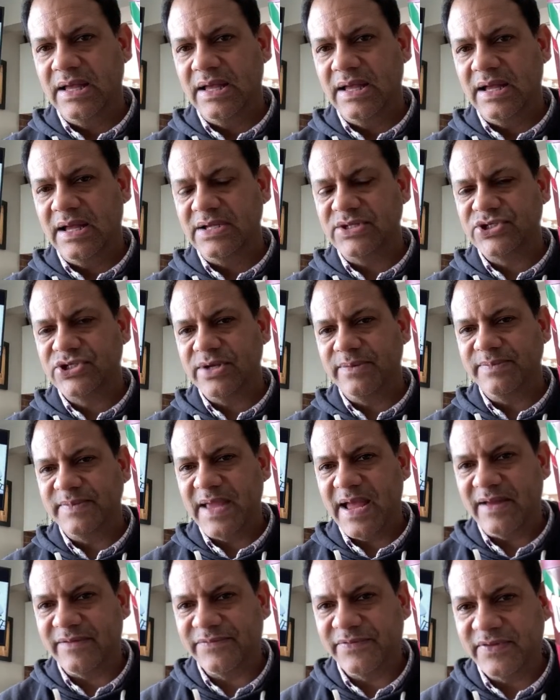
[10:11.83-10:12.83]
I shipped
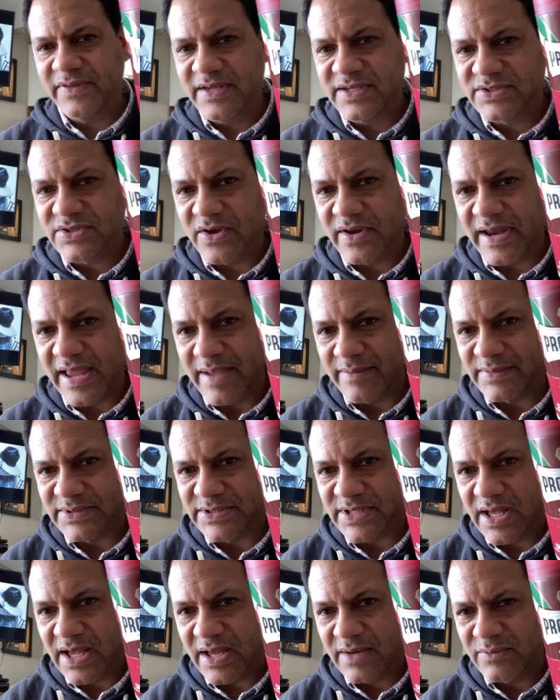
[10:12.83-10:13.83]
out for this on
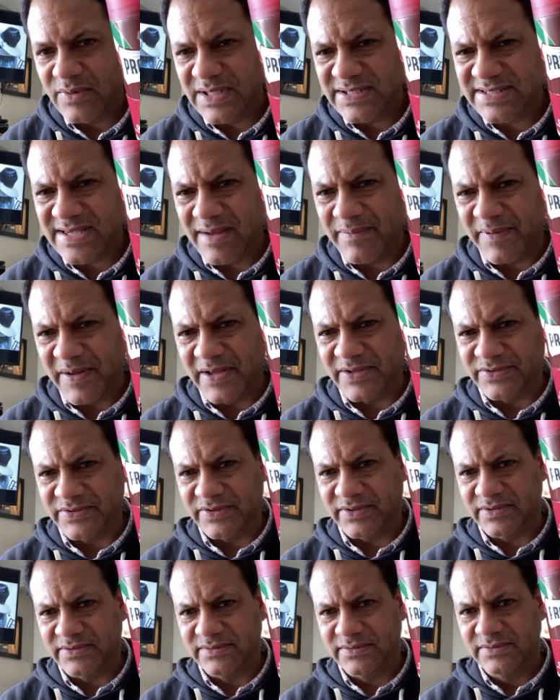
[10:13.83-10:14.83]
Amazon. What's up,
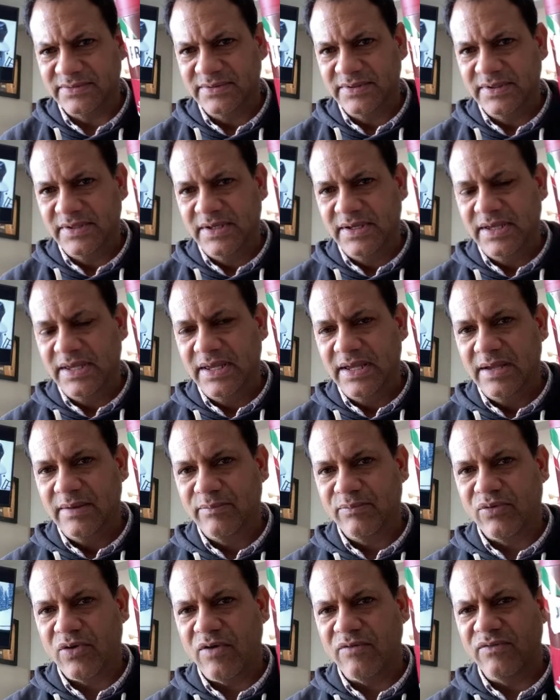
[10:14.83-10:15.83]
Hunter?
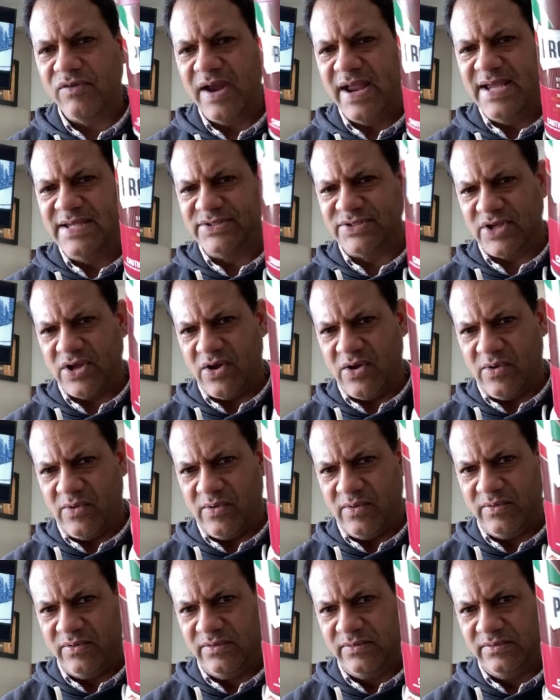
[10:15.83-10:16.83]
Proraso,
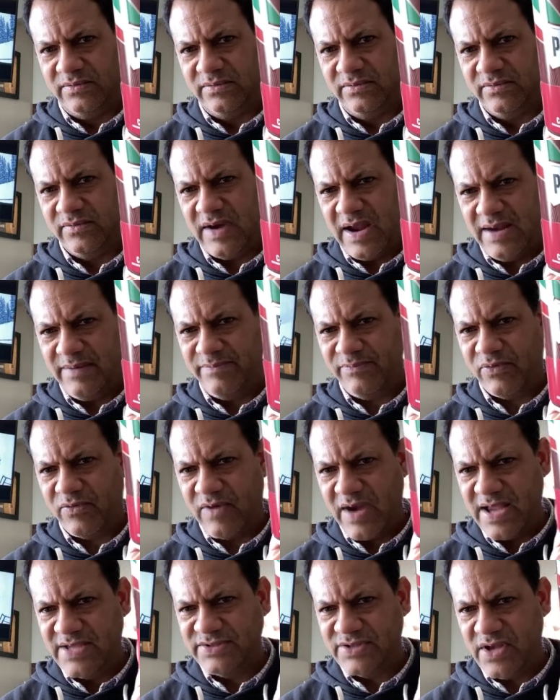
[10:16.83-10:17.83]
right?
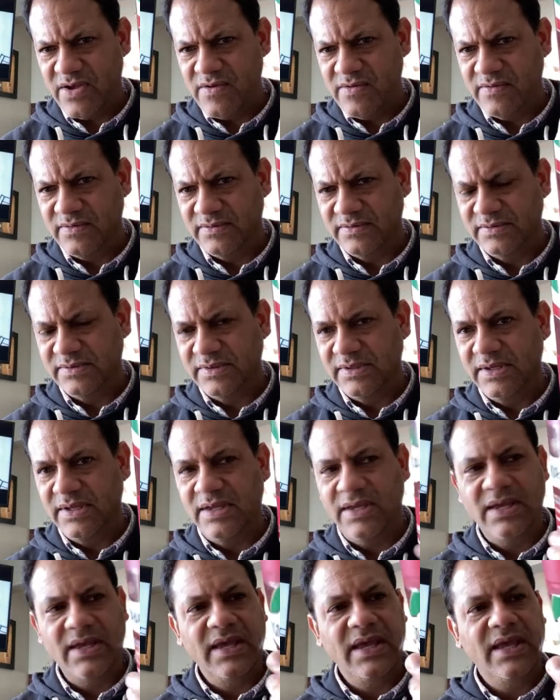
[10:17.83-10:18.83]
Proraso
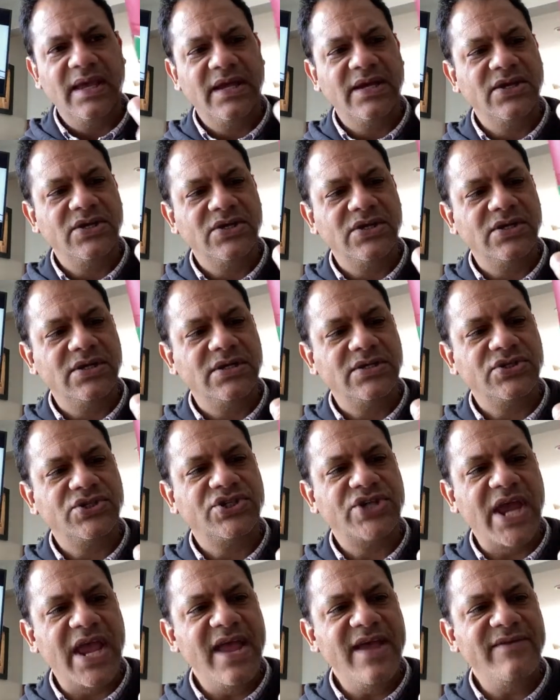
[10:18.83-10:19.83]

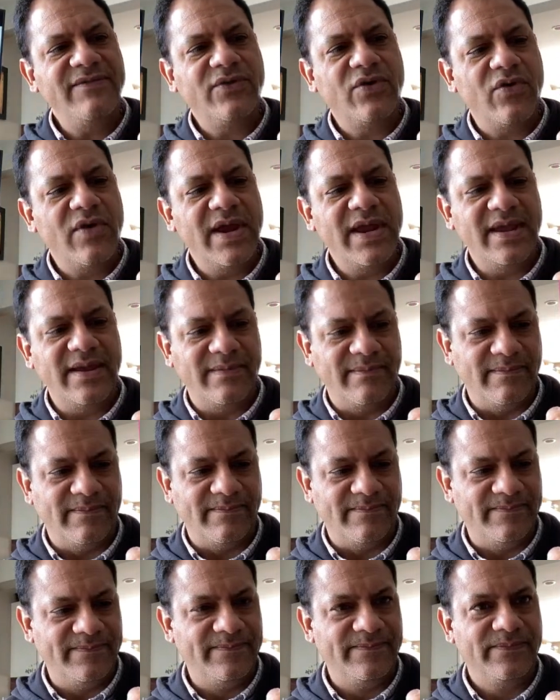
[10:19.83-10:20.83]
shave cream,
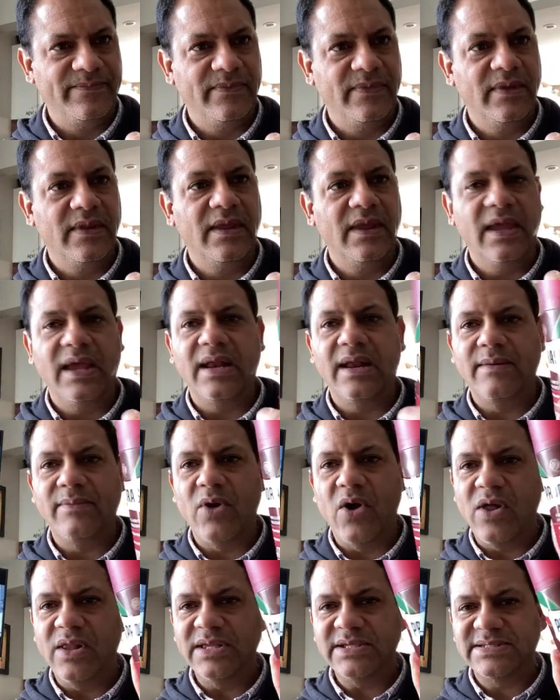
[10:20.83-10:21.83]
and I'm
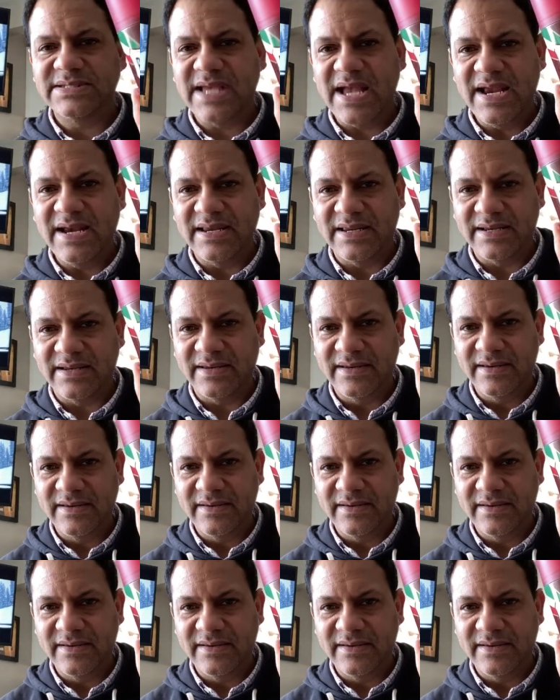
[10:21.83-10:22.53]
all excited.